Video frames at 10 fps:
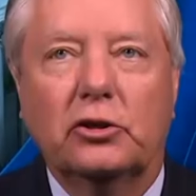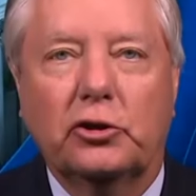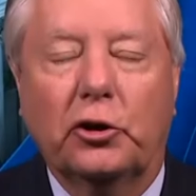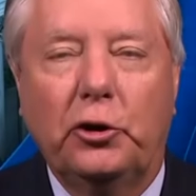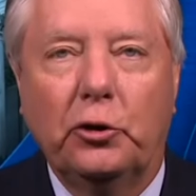to
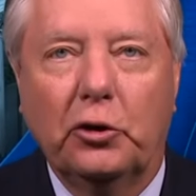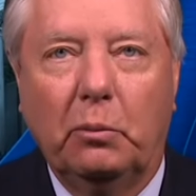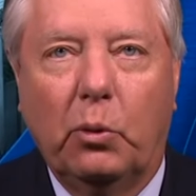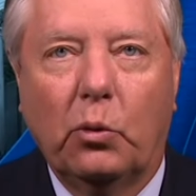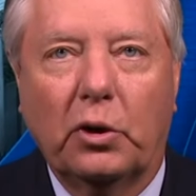secure the
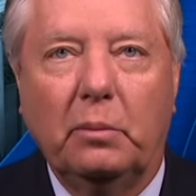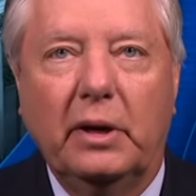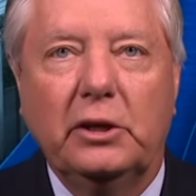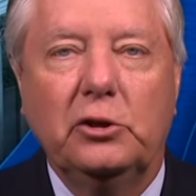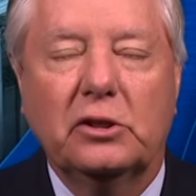border by
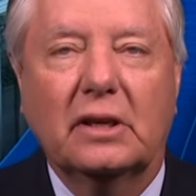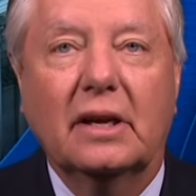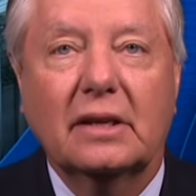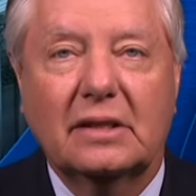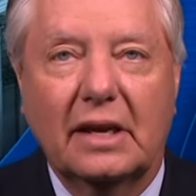using
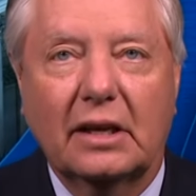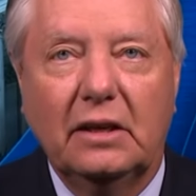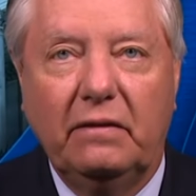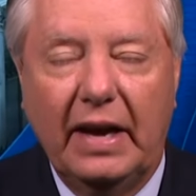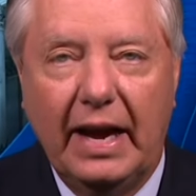
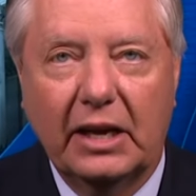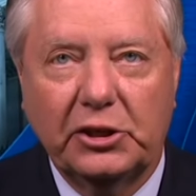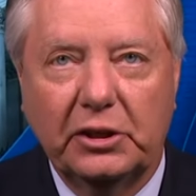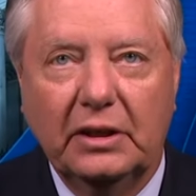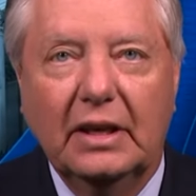executive
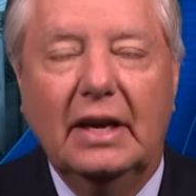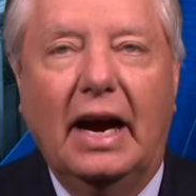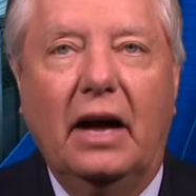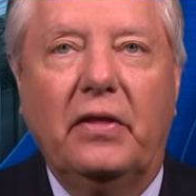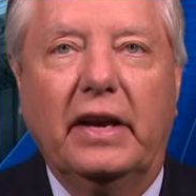action.
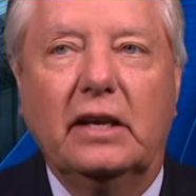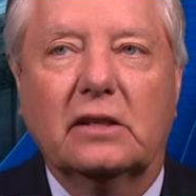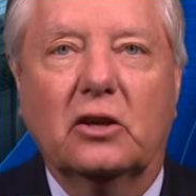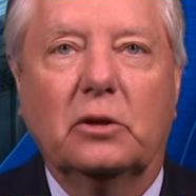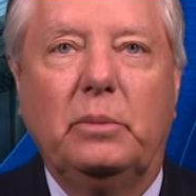I think he's
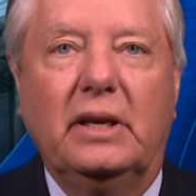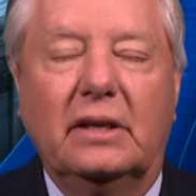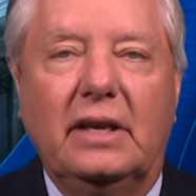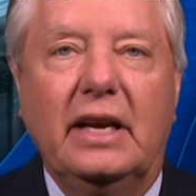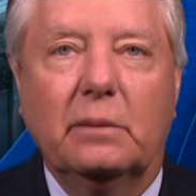going to be a
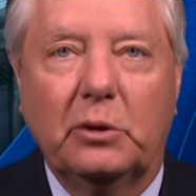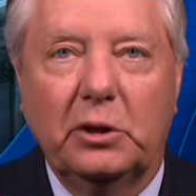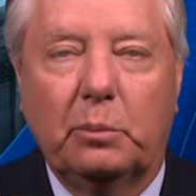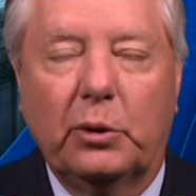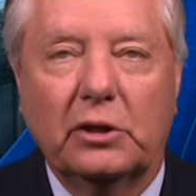damn
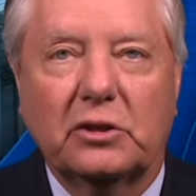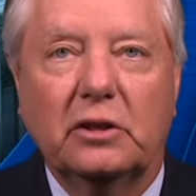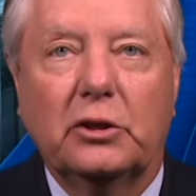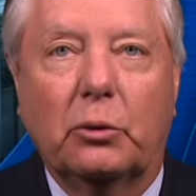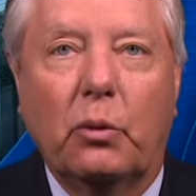good
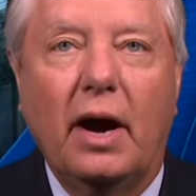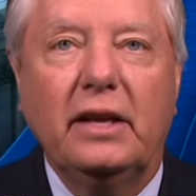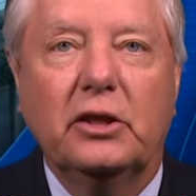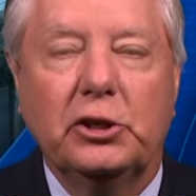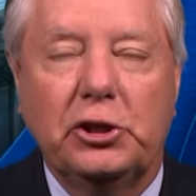president to
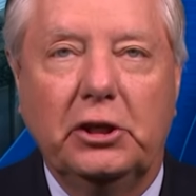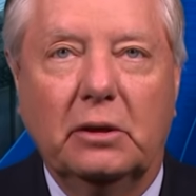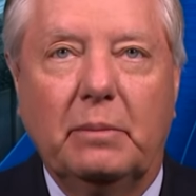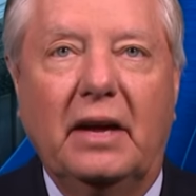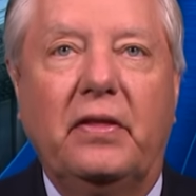right the
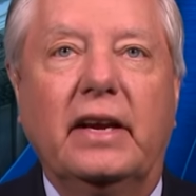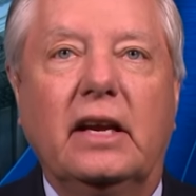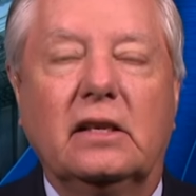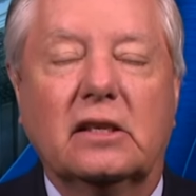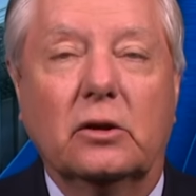ship. I think
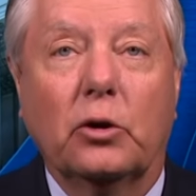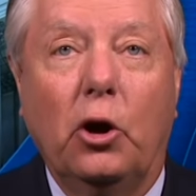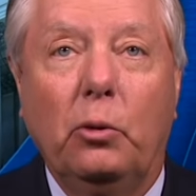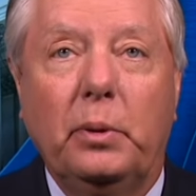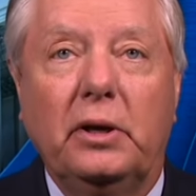he's going to
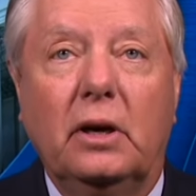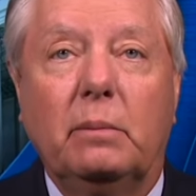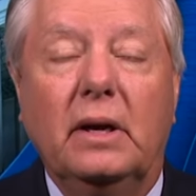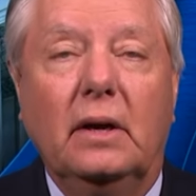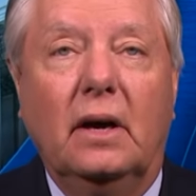open
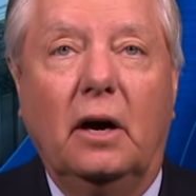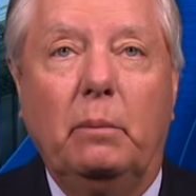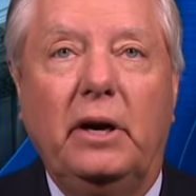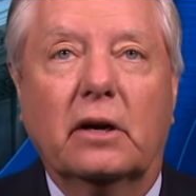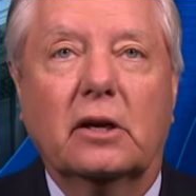up
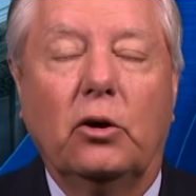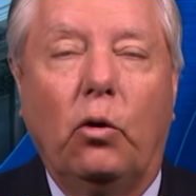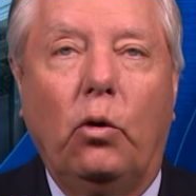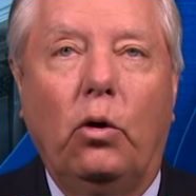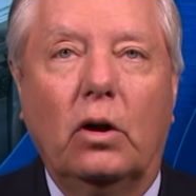America to
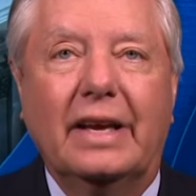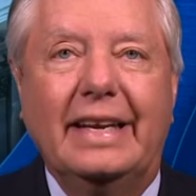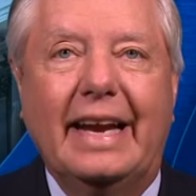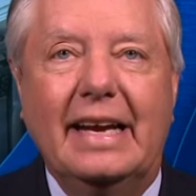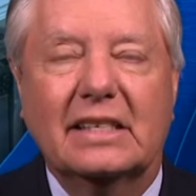oil
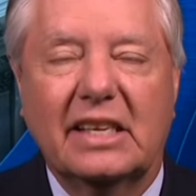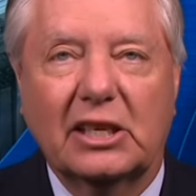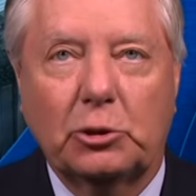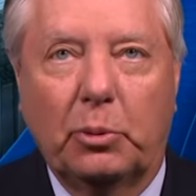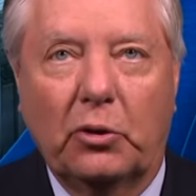and gas
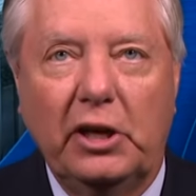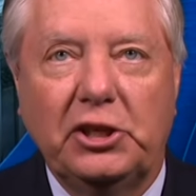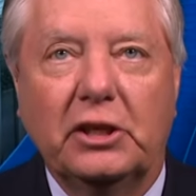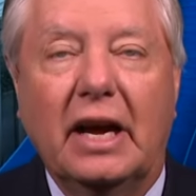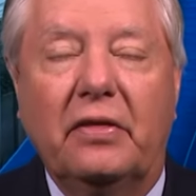
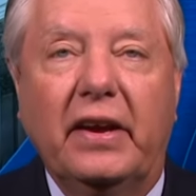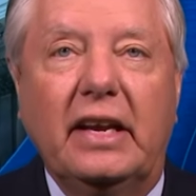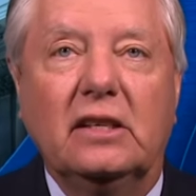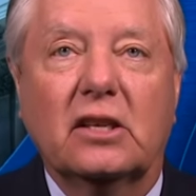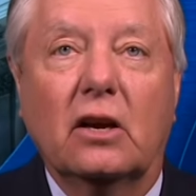exploration. I think
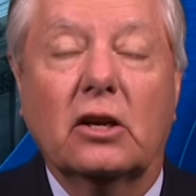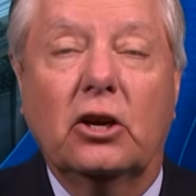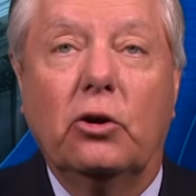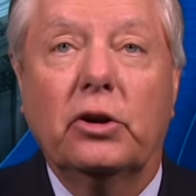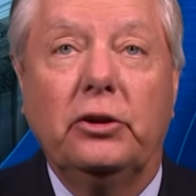he's
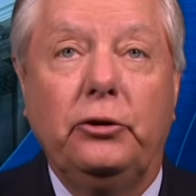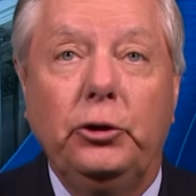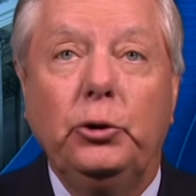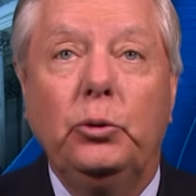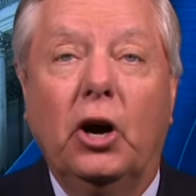going to
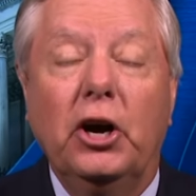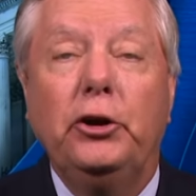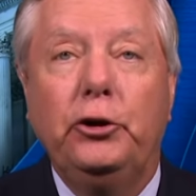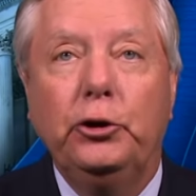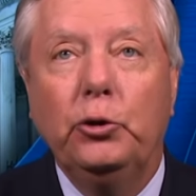do
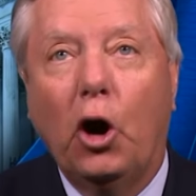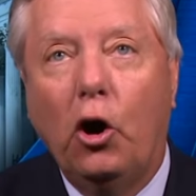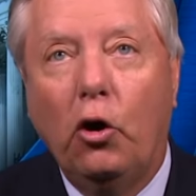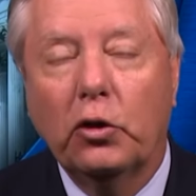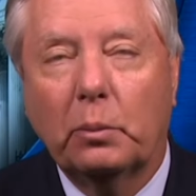undo
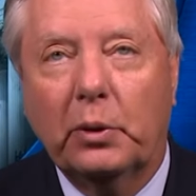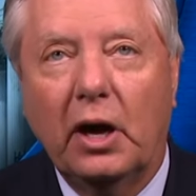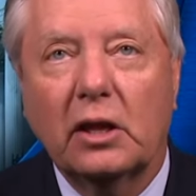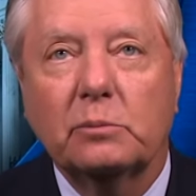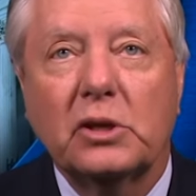all the
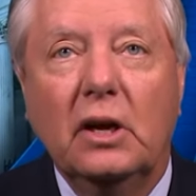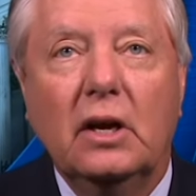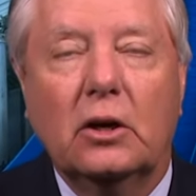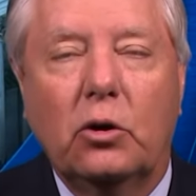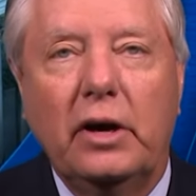problems
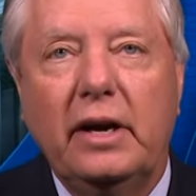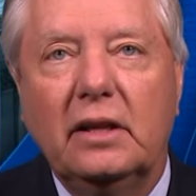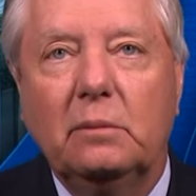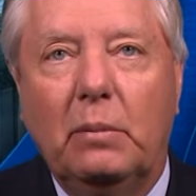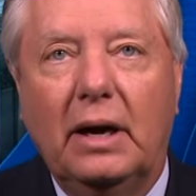
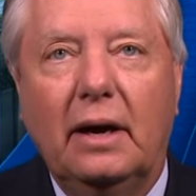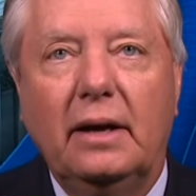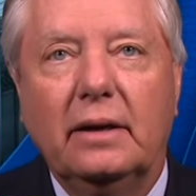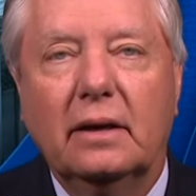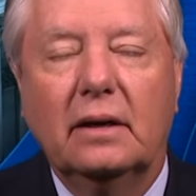created
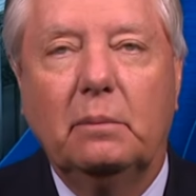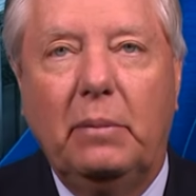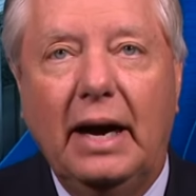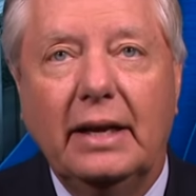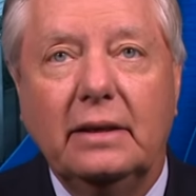by uh,
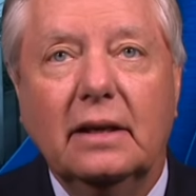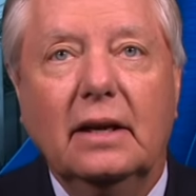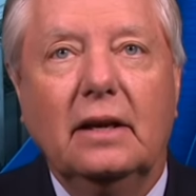Biden.